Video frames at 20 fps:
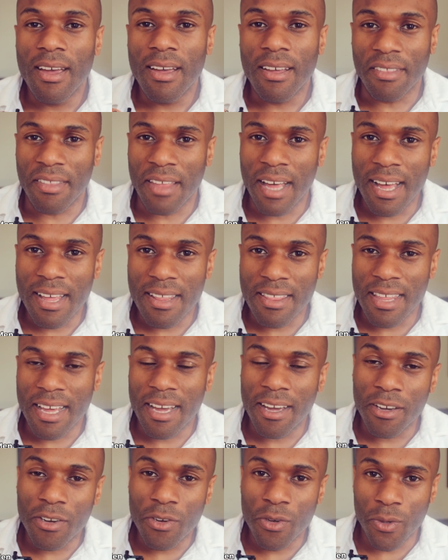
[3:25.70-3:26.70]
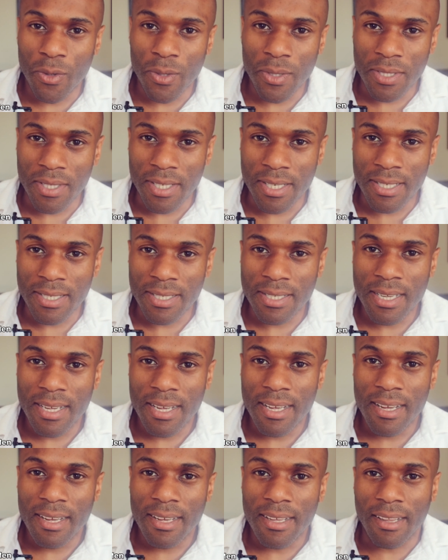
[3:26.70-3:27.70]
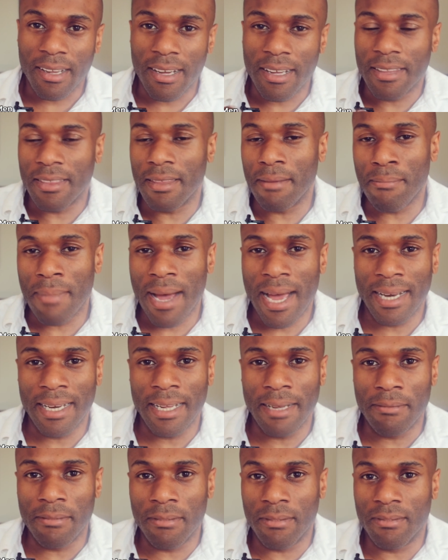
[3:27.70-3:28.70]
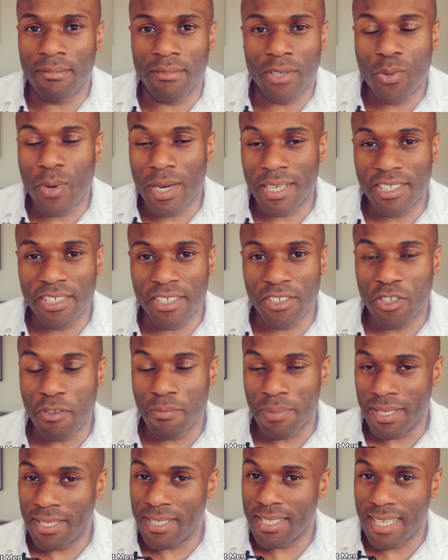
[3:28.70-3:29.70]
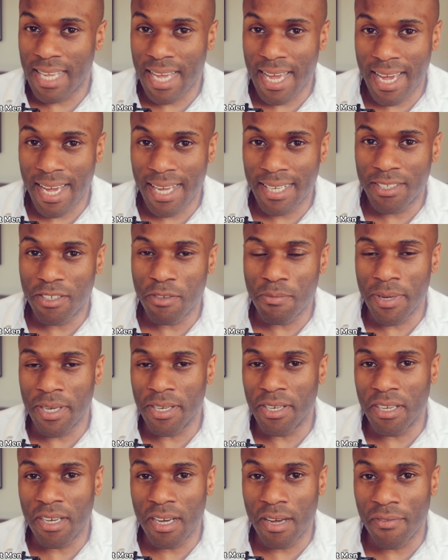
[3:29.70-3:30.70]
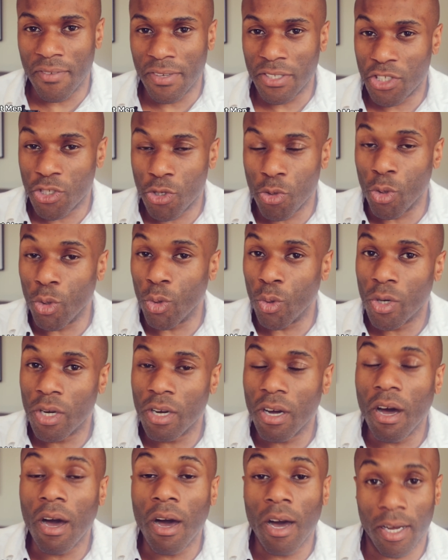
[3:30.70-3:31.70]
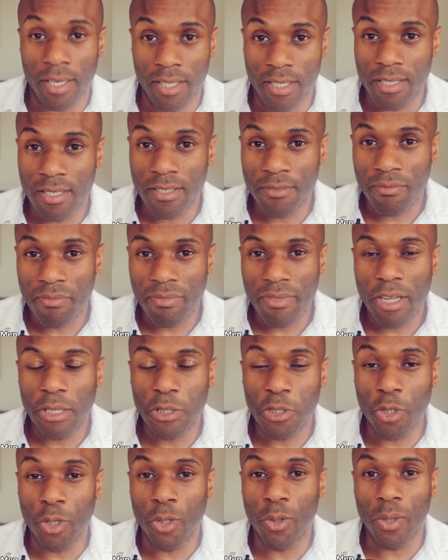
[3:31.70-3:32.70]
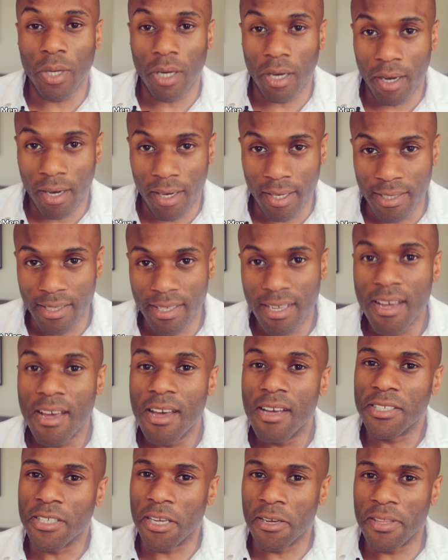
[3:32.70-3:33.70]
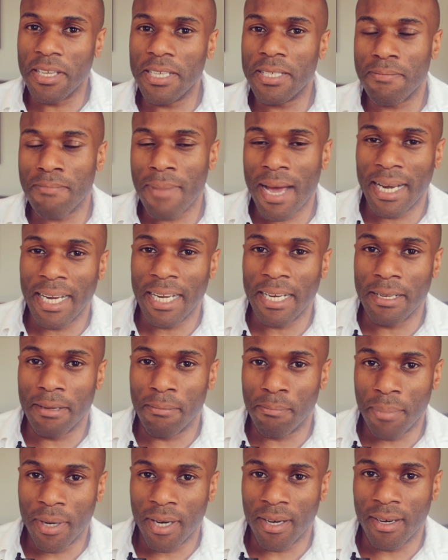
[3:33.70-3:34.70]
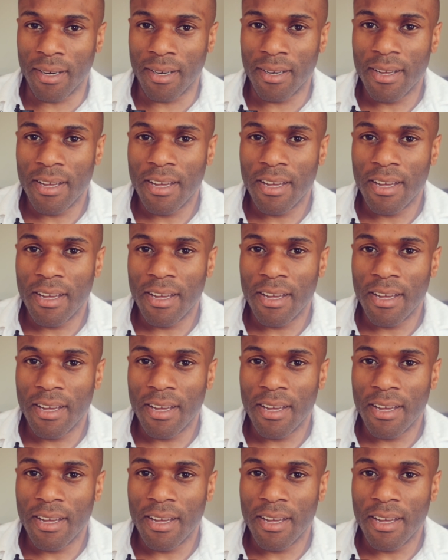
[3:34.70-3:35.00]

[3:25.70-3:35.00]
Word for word: that then causes like the man in question to be scared to be nervous to look odd to look odd so this man in the bar